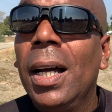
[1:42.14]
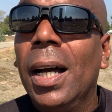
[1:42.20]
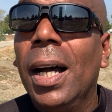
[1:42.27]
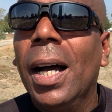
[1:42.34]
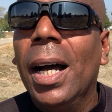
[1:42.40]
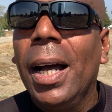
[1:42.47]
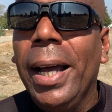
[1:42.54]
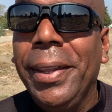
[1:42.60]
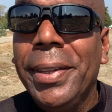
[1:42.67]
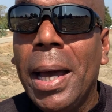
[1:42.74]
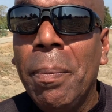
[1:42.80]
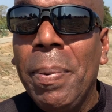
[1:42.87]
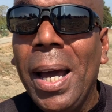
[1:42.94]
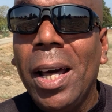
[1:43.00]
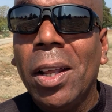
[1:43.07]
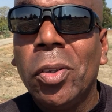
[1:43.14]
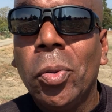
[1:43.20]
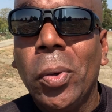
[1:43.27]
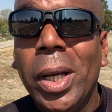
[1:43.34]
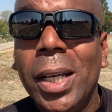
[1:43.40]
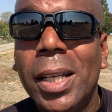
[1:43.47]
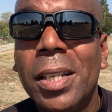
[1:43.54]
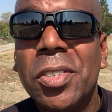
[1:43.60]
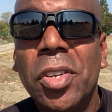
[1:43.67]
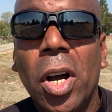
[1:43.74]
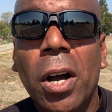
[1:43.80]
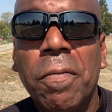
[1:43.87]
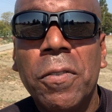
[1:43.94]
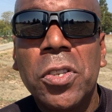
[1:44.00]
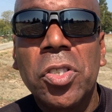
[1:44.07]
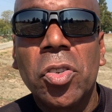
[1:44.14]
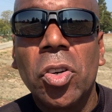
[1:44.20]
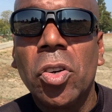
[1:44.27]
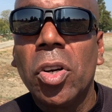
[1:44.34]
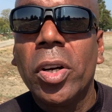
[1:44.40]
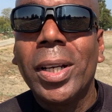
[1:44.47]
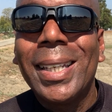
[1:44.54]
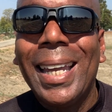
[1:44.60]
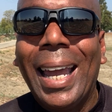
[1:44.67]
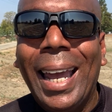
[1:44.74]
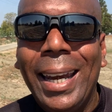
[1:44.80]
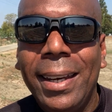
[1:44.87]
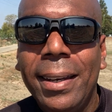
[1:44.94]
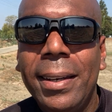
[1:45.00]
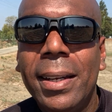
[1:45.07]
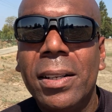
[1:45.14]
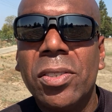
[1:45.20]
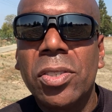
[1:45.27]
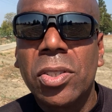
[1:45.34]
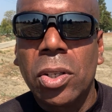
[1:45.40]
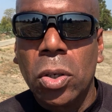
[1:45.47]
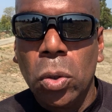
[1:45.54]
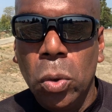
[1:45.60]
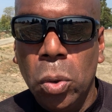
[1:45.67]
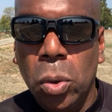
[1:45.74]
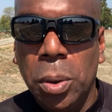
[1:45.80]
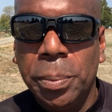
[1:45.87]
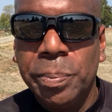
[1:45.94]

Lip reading: And that pathway is Officer Candidate School.